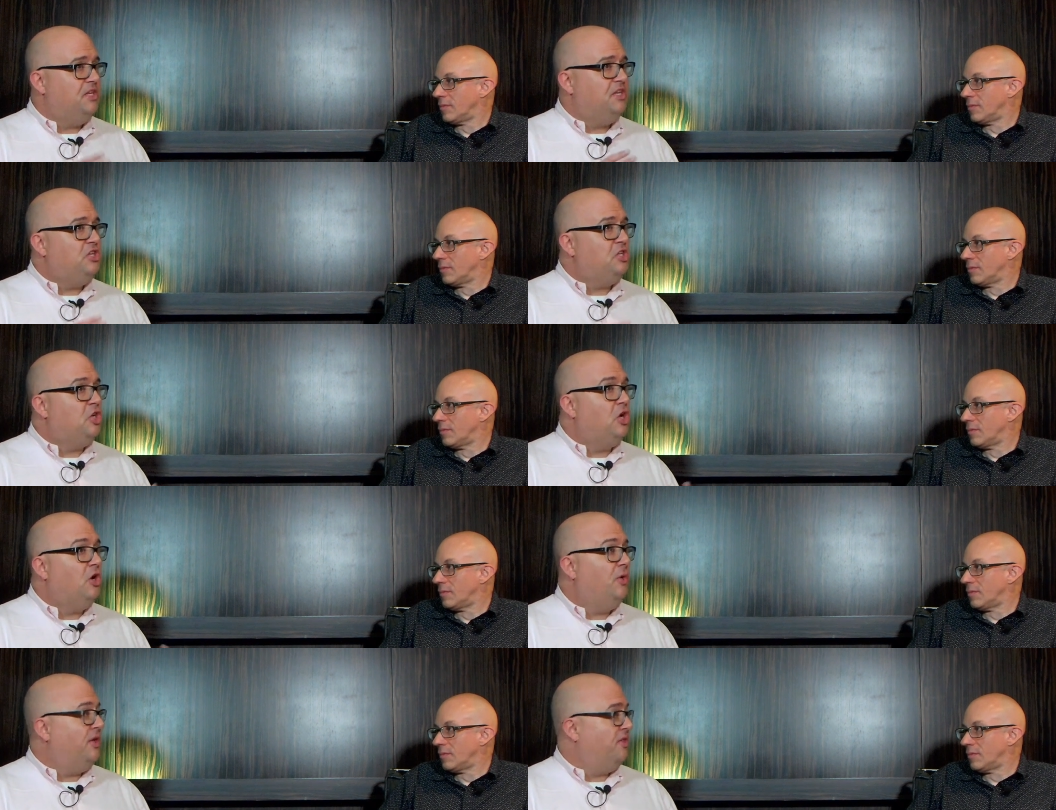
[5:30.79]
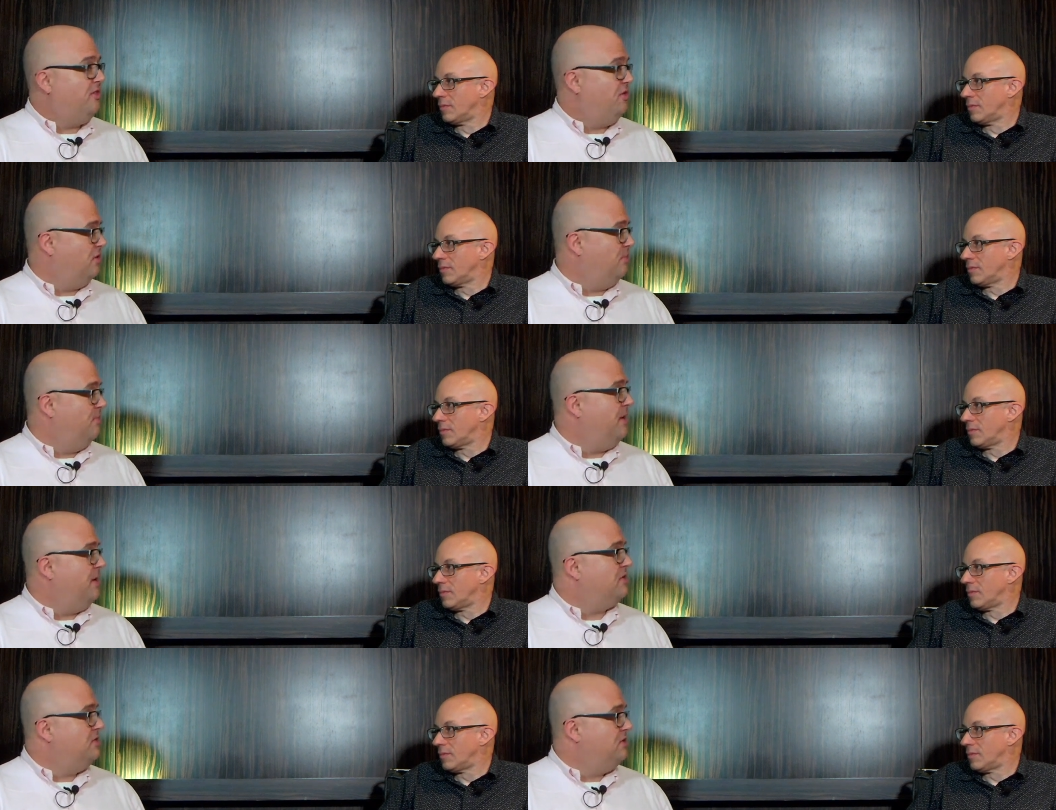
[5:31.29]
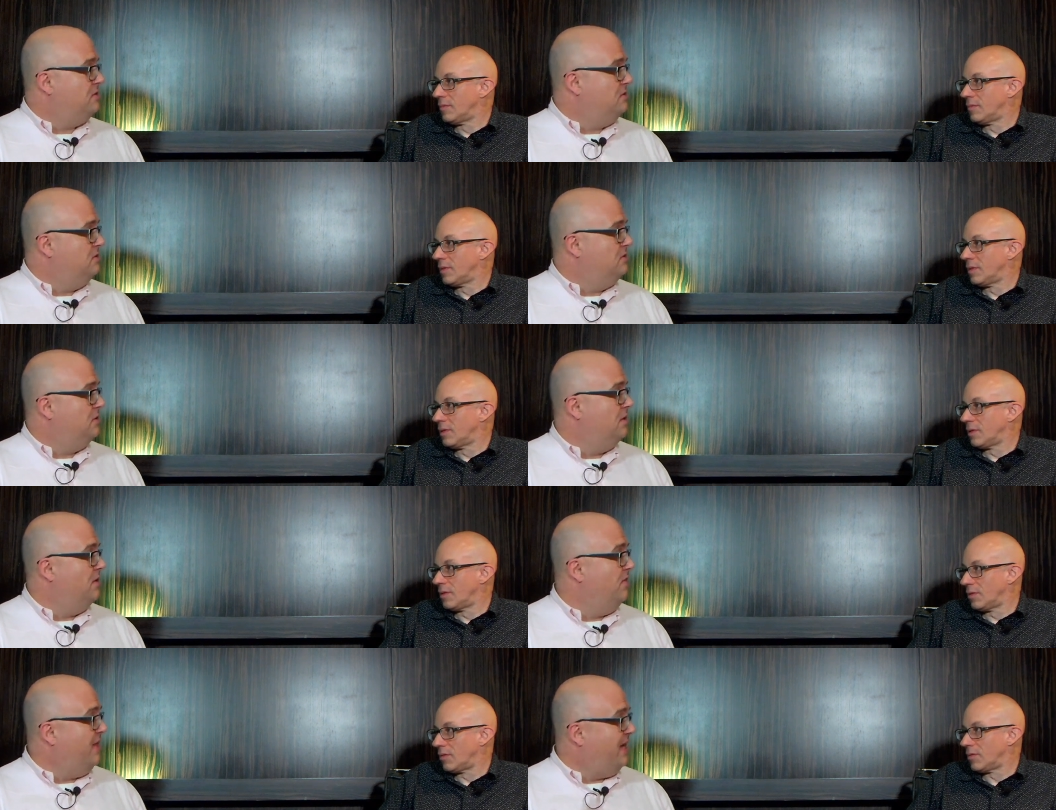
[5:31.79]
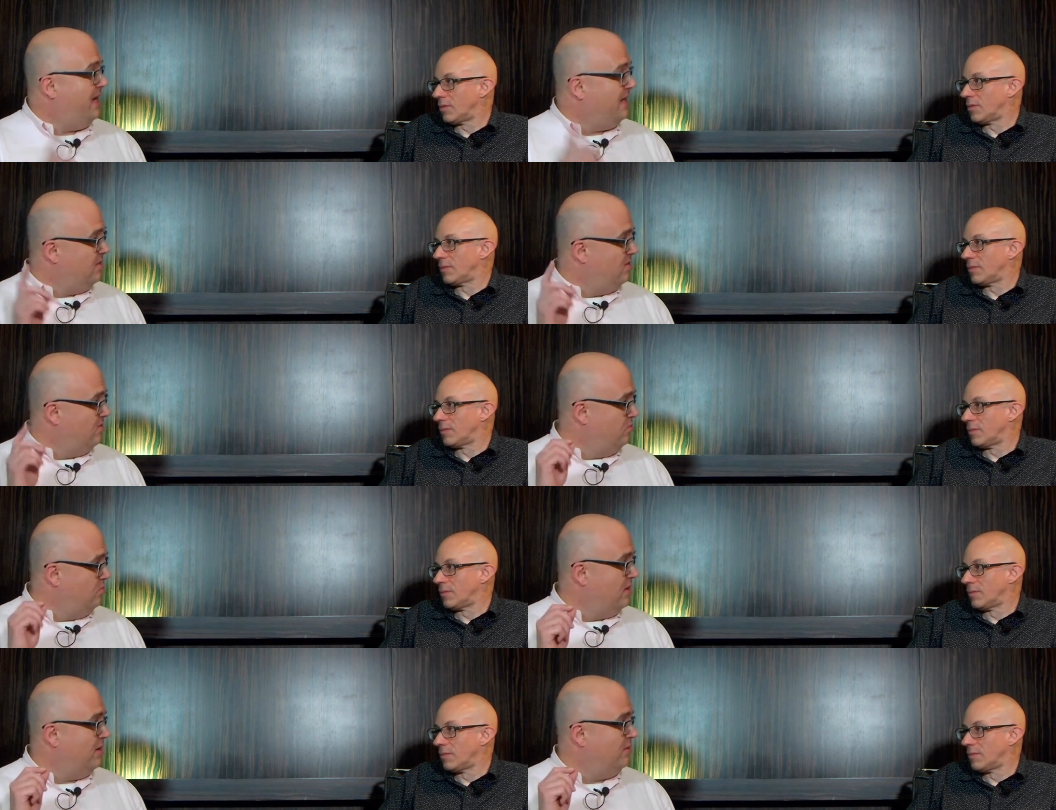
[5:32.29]
Speaker 1: didn't go as expected.
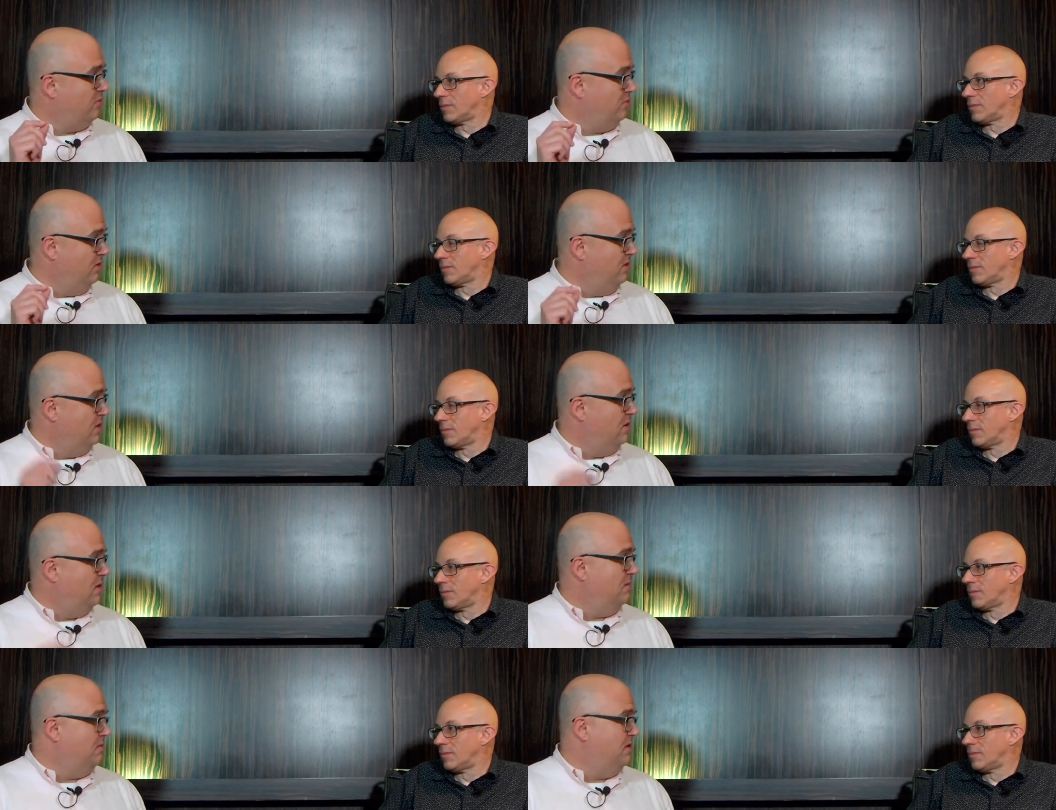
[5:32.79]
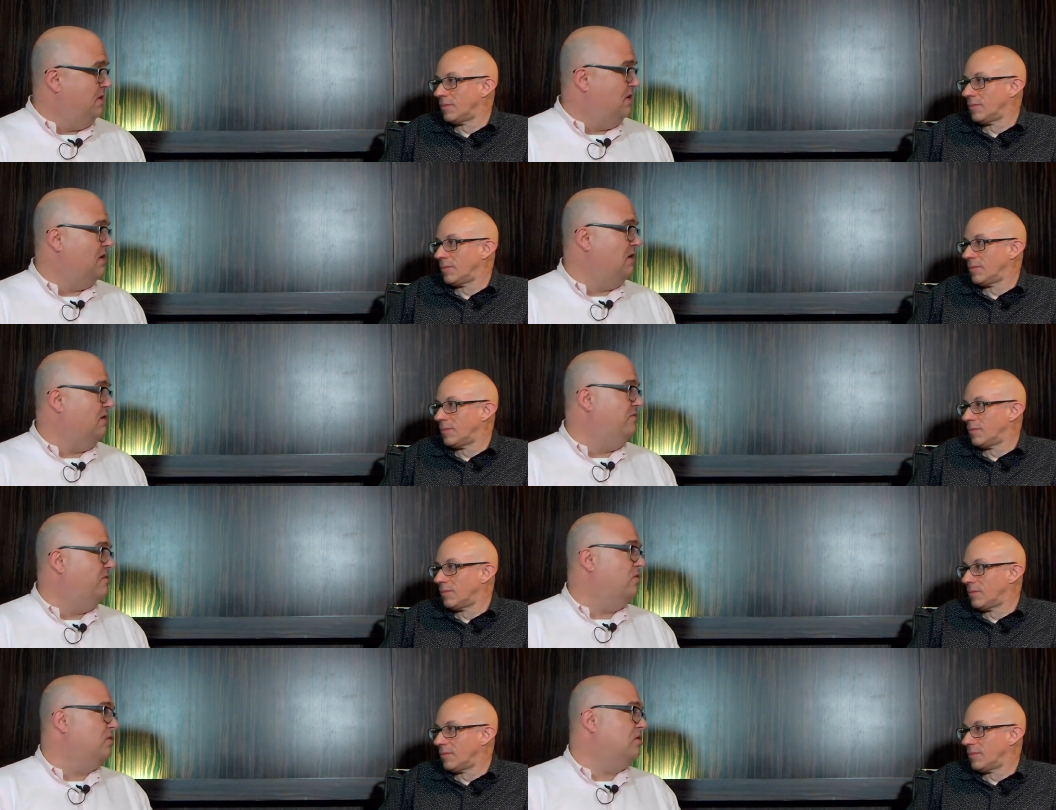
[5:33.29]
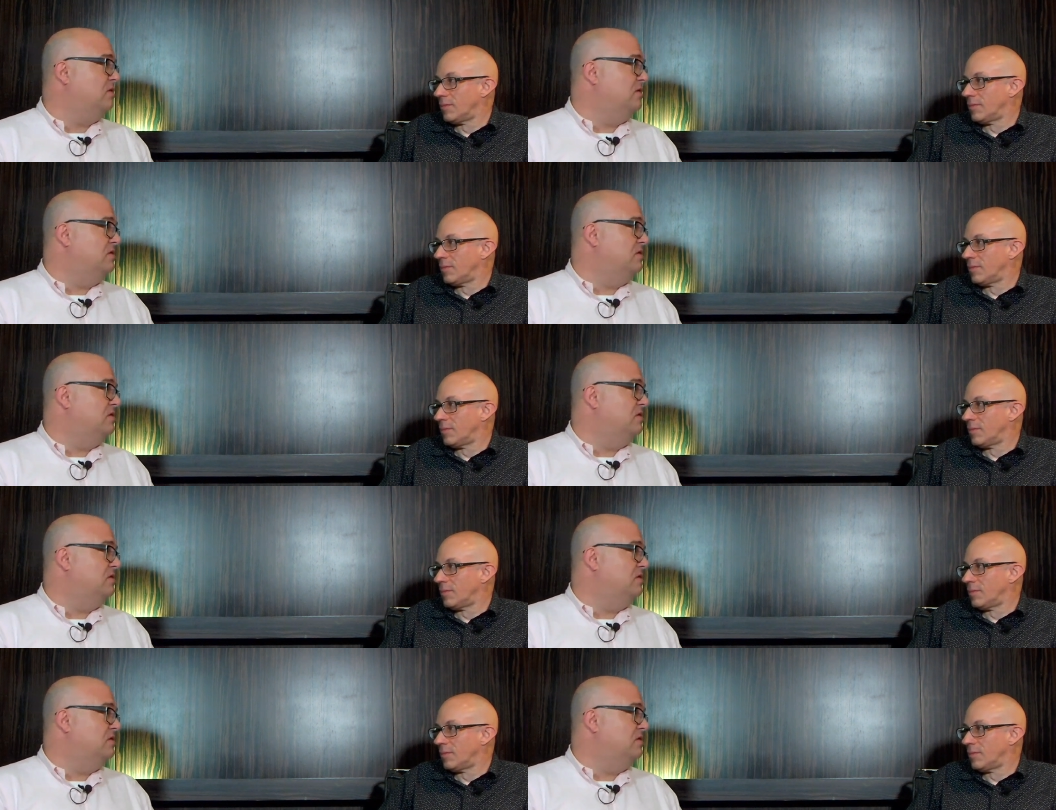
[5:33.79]
That's what I really am digging for.